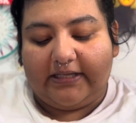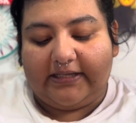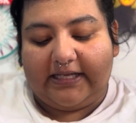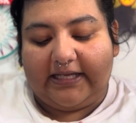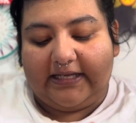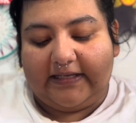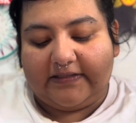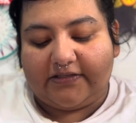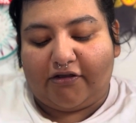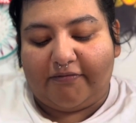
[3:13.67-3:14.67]
the
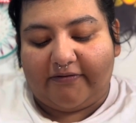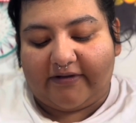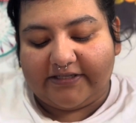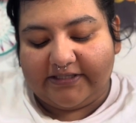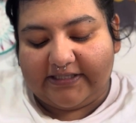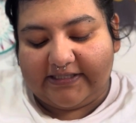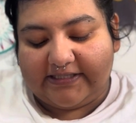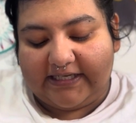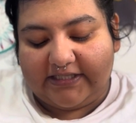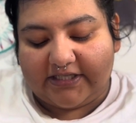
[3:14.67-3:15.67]
Tacoma
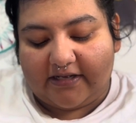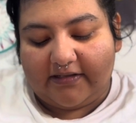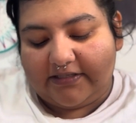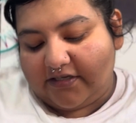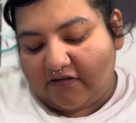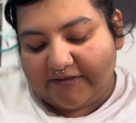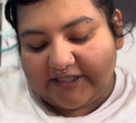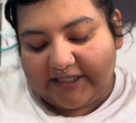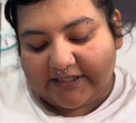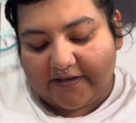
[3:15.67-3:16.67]
City
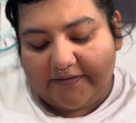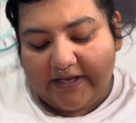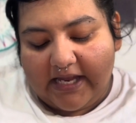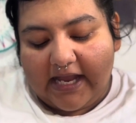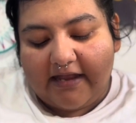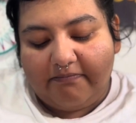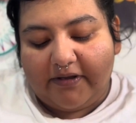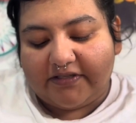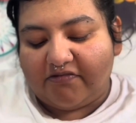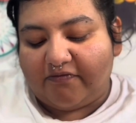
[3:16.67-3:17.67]
Jail, and
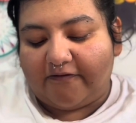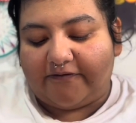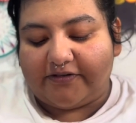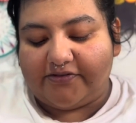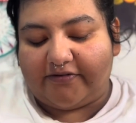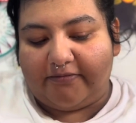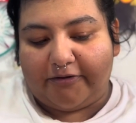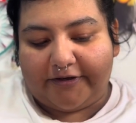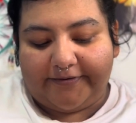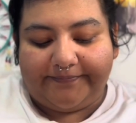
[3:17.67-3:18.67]
booked him for first-degree
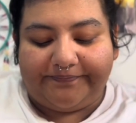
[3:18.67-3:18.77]
murder.